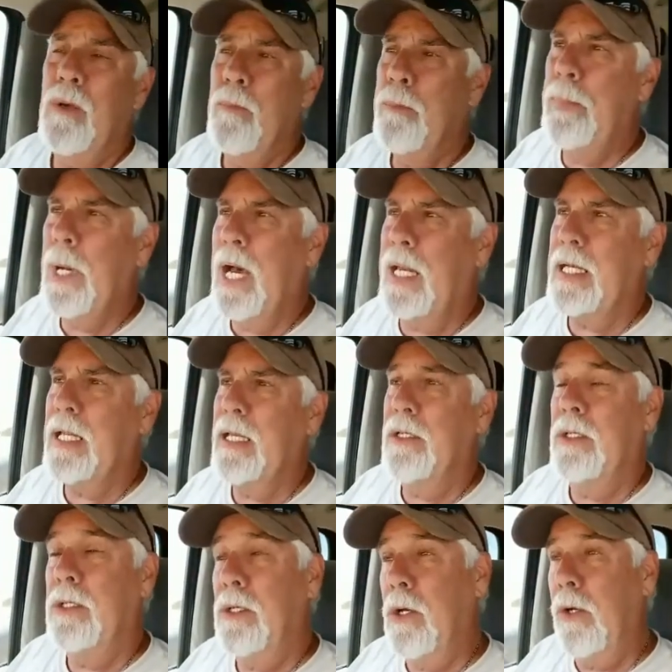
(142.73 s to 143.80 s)
But
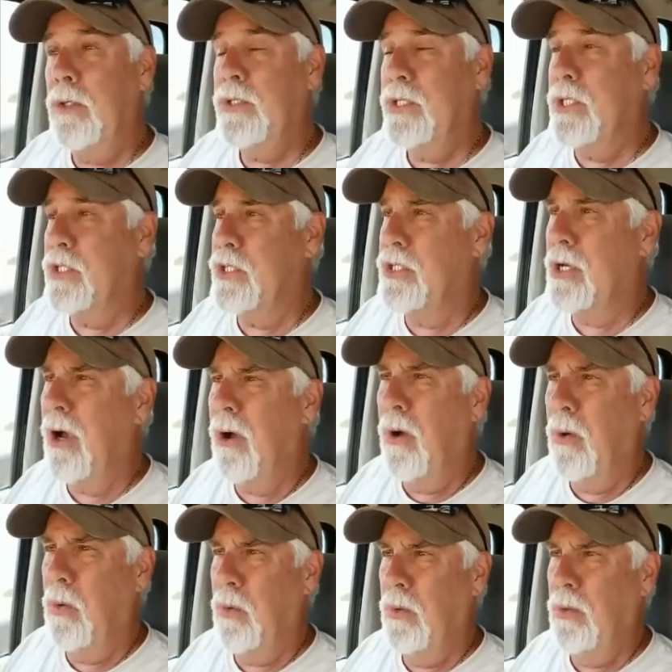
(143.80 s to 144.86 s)
it goes to
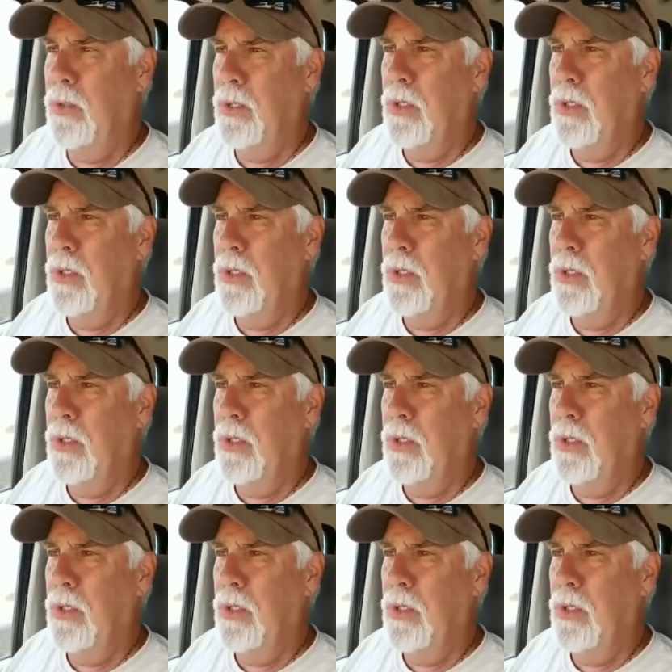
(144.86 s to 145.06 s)
show